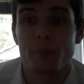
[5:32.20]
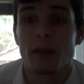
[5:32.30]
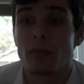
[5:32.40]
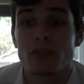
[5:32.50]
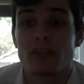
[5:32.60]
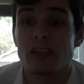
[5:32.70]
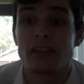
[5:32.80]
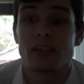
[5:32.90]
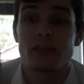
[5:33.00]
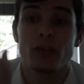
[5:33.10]
people are just
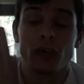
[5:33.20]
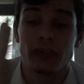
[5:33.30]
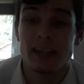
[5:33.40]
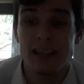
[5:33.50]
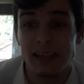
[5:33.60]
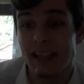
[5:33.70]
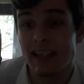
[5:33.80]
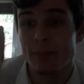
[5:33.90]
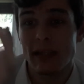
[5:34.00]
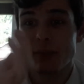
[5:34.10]
lazy as fuck. These
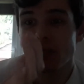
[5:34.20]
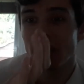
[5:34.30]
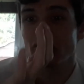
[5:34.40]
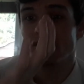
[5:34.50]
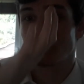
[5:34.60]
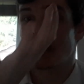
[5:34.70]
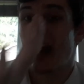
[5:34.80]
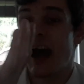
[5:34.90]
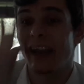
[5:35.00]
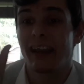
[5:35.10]
lazy people that just
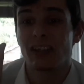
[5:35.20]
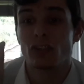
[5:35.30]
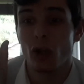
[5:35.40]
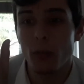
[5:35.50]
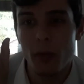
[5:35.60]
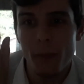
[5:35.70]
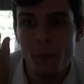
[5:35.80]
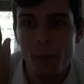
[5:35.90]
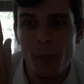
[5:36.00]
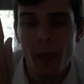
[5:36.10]
can't get a job.
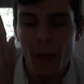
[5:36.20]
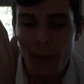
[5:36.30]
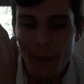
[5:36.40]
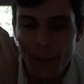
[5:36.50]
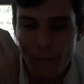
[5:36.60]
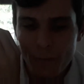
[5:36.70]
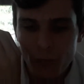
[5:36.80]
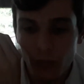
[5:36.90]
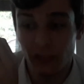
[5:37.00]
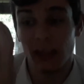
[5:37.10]

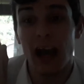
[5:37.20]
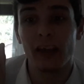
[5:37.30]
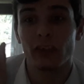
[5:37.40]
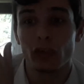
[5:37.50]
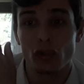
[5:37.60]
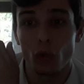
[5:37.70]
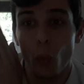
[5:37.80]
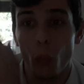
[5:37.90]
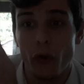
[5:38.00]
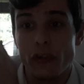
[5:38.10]
Well, they can, they just
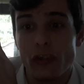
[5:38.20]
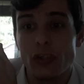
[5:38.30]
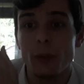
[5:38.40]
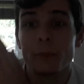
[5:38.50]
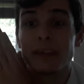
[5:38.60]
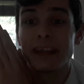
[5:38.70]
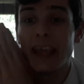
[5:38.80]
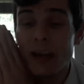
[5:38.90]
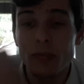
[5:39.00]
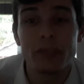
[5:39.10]
don't want to.
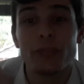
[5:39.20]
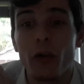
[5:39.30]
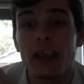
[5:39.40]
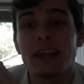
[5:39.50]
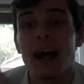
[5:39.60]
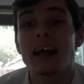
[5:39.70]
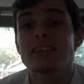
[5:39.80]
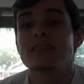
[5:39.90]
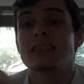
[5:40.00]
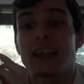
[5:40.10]
Get off your fucking
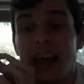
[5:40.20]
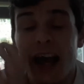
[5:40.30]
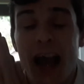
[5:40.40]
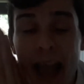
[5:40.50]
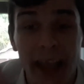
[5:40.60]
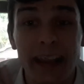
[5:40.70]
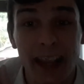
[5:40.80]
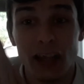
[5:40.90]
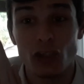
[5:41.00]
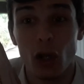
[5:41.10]
asses and
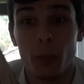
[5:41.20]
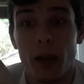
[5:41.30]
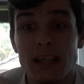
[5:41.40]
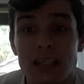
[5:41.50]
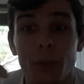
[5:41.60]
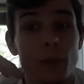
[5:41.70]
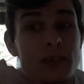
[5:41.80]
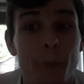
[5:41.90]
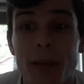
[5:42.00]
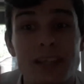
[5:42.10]
get a job. It's still probably
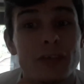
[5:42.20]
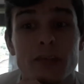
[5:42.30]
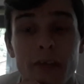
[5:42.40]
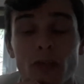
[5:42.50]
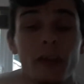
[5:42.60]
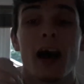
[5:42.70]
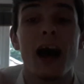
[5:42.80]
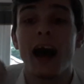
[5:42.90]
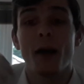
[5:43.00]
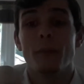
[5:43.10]
the best thing you've ever
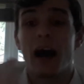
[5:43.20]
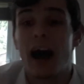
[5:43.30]
done.